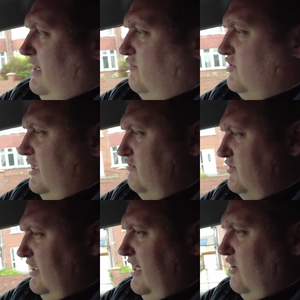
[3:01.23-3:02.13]
I used
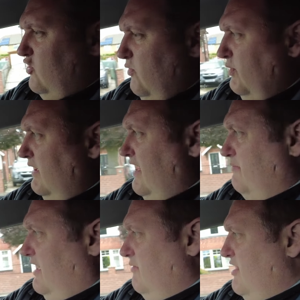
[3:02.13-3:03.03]
to get a couple of
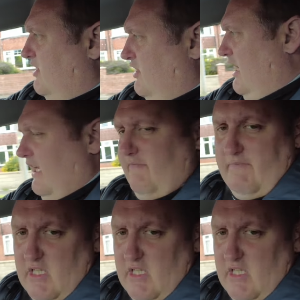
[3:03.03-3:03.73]
them in a bread cake.